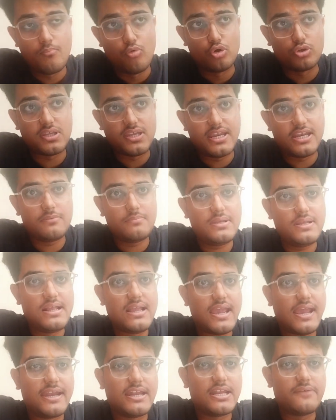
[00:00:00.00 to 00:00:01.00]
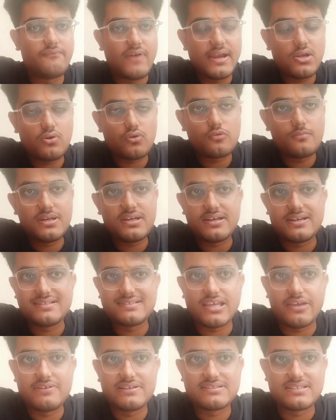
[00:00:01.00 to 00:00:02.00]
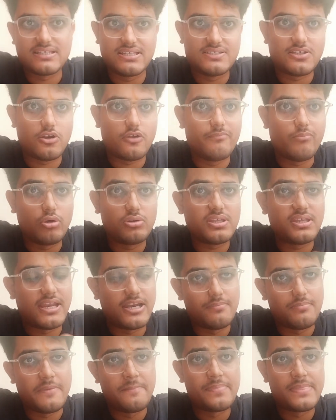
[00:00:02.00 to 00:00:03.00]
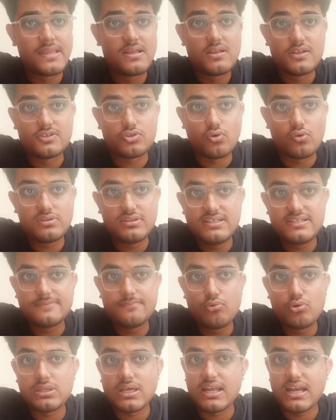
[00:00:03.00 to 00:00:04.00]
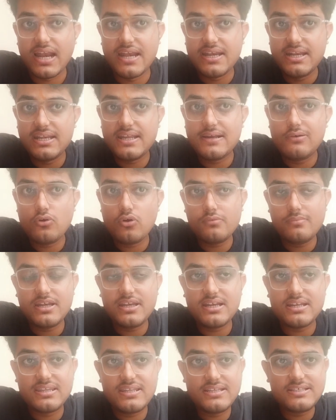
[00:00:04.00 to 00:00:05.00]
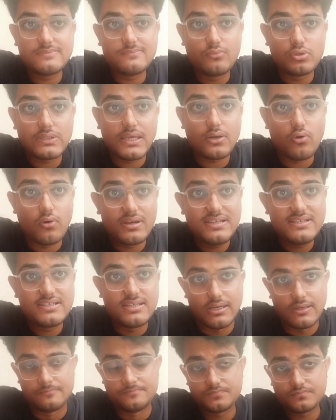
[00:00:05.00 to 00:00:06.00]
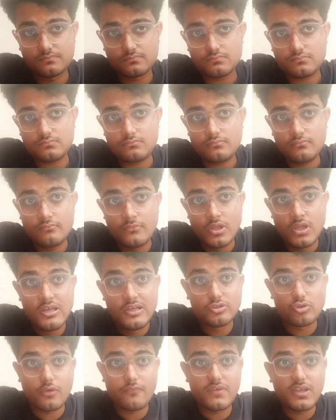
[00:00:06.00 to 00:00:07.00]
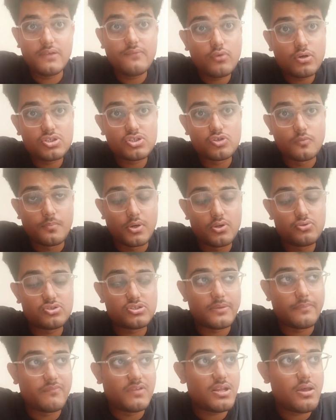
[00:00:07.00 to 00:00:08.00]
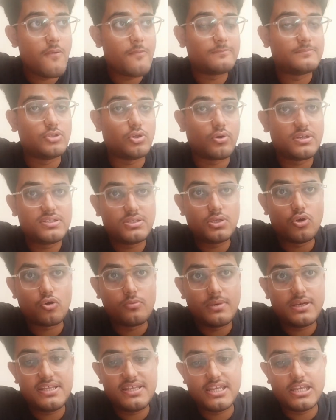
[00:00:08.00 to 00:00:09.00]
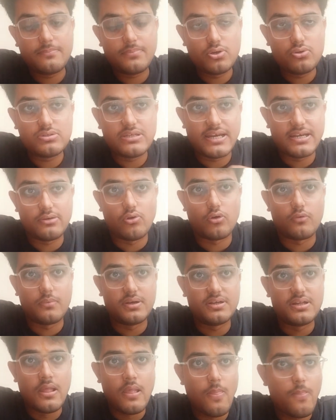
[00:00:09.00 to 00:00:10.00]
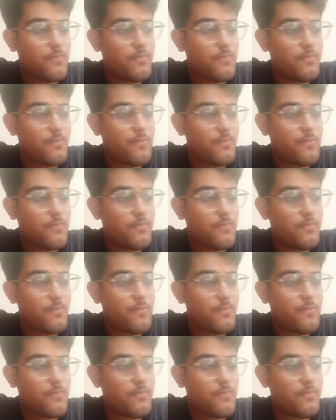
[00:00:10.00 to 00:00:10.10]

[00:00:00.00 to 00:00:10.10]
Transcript: both A and B, and in Y document it is having signature of both A and B. So these both are identical document, and these both are original. So if A wants to produce somewhere the original document, he can produce that document,